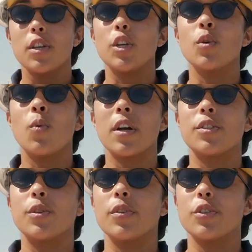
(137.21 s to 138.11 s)
you want
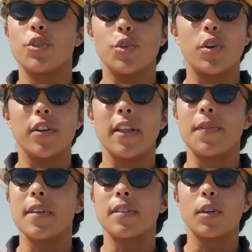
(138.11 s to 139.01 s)
to ensure
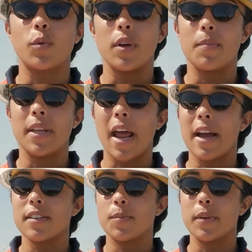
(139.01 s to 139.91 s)
that this equipment
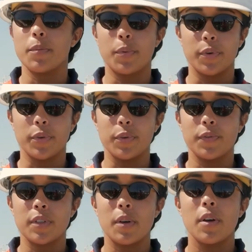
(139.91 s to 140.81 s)
has been
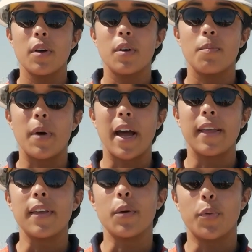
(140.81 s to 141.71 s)
approved by
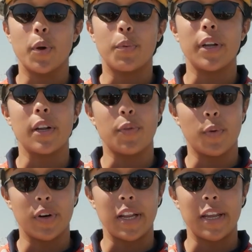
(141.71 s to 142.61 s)
the appropriate
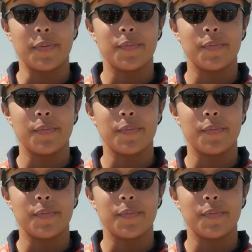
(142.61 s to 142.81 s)
authority.